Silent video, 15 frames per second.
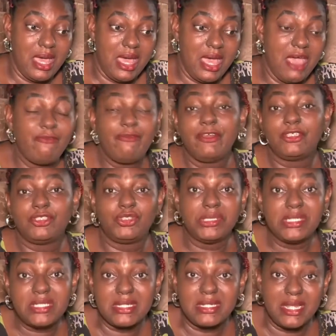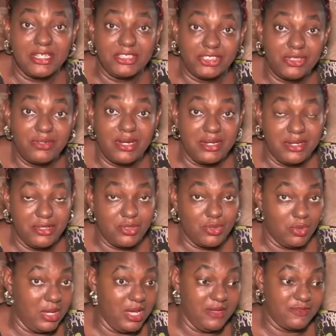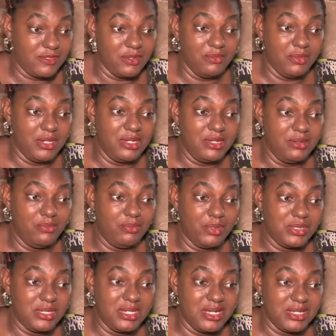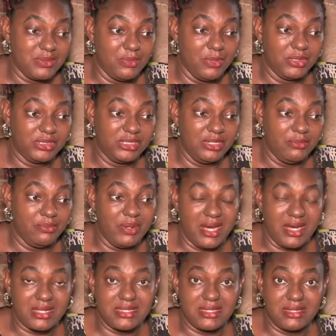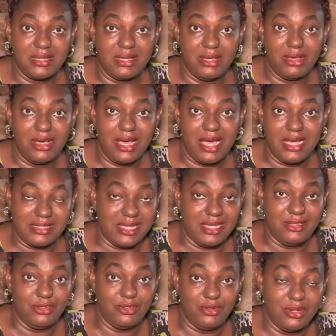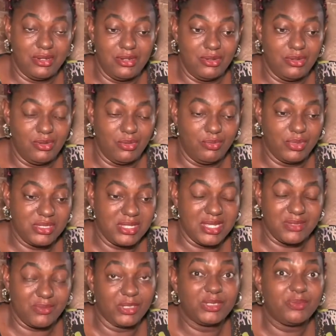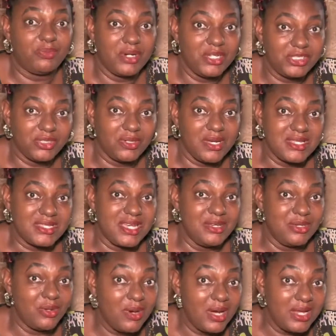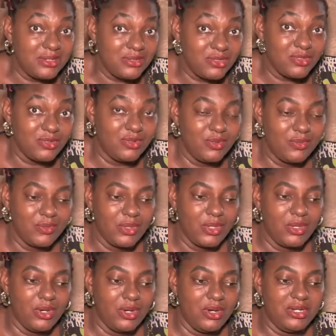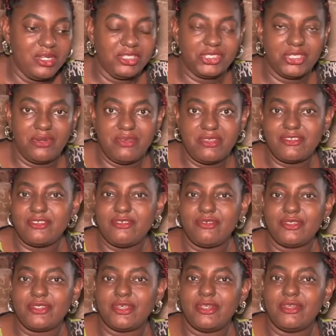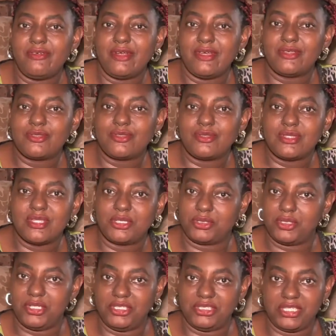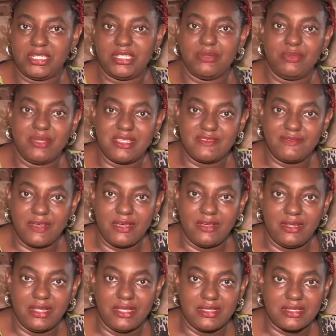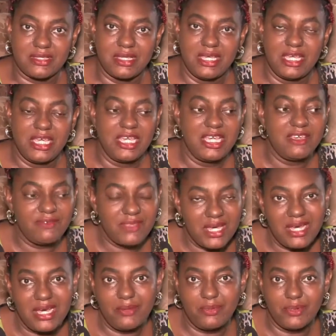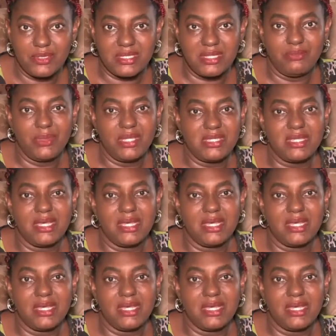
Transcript: every street in Nigeria needs to have somebody putting as much impact as I, putting as much pressure as I know I do on ensuring zero tolerance to sexual and gender-based violence. If that happens, it means